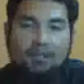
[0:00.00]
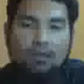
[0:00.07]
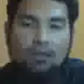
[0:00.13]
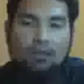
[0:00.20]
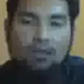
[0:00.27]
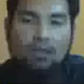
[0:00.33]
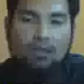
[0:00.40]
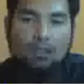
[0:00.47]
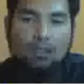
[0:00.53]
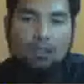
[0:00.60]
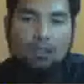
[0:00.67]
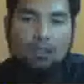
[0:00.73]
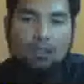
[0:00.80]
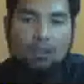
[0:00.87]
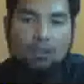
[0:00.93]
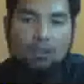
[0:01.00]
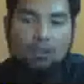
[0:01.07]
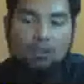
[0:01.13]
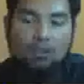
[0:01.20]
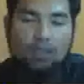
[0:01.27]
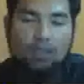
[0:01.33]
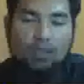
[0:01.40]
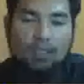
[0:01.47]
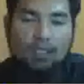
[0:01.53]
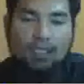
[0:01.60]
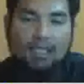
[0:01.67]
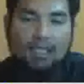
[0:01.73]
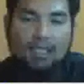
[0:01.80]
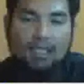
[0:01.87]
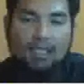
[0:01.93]
Okay,
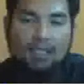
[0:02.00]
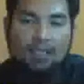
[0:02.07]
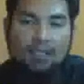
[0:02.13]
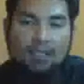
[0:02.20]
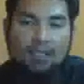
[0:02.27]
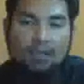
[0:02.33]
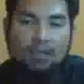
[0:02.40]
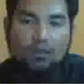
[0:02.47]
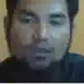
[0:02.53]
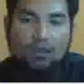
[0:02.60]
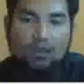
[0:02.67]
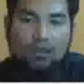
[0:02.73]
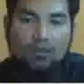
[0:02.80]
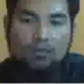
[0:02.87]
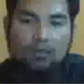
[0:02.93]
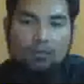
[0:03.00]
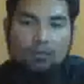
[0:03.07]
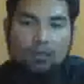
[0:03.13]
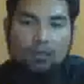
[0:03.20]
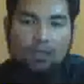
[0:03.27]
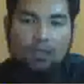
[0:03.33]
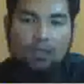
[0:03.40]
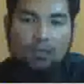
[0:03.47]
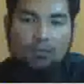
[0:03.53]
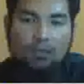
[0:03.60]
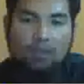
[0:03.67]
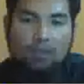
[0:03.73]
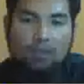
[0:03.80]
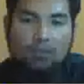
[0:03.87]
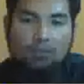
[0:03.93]
dulil, and then you take from the lam
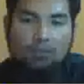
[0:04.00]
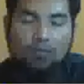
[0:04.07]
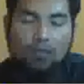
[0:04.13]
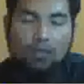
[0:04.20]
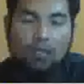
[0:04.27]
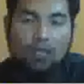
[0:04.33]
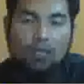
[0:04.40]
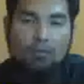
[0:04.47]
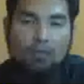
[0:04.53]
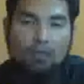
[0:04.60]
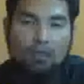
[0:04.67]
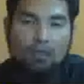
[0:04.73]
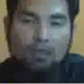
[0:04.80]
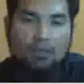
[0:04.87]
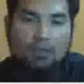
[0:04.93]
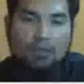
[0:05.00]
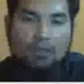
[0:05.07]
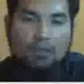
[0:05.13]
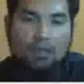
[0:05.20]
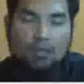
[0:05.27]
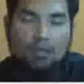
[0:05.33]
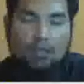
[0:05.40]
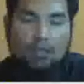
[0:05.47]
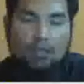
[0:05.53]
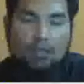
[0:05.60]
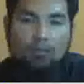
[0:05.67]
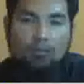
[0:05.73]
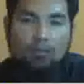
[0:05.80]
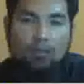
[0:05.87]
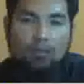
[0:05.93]
here, but then it sounds a
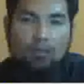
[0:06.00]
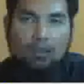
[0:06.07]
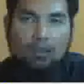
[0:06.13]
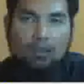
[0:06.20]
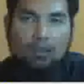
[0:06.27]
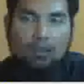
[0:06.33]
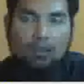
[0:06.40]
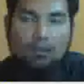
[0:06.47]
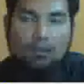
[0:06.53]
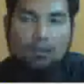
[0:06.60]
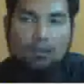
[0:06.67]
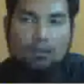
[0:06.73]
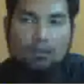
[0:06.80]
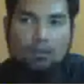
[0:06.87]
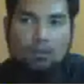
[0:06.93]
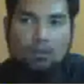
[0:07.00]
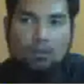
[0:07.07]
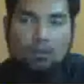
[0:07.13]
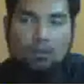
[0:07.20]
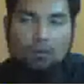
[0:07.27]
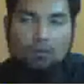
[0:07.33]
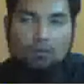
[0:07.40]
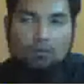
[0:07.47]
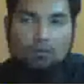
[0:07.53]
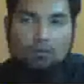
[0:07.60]
bit like not so